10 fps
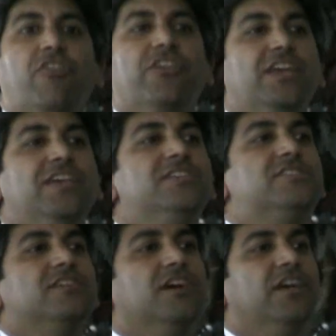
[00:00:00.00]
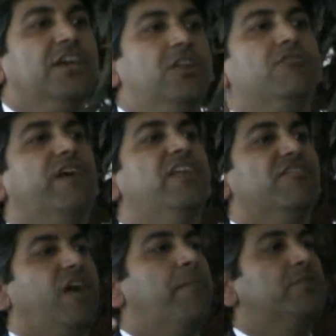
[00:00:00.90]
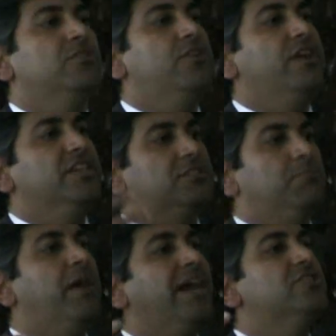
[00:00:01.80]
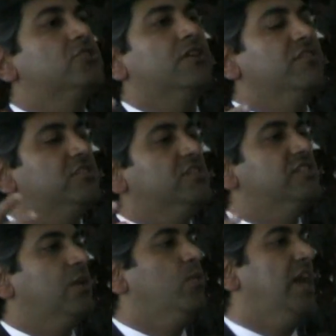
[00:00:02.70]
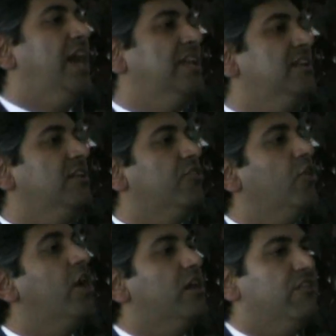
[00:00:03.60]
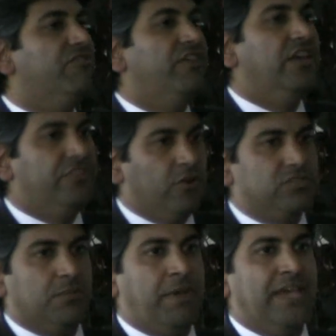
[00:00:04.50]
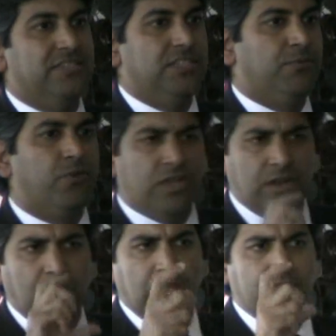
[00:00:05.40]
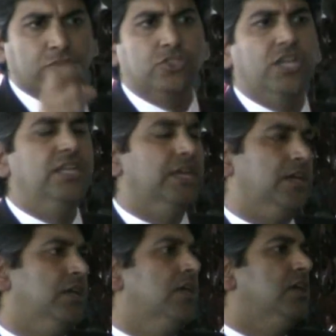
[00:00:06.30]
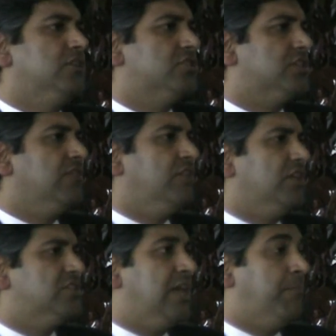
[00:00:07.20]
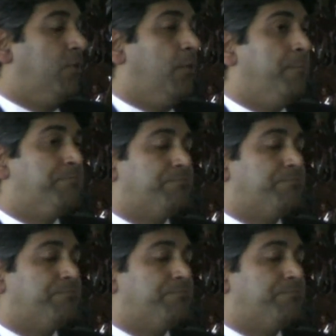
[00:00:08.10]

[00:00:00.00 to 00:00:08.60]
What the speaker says: these innovative opportunities to buy services that we hadn't thought of in those capacities. We're in Virginia, just to give you an example,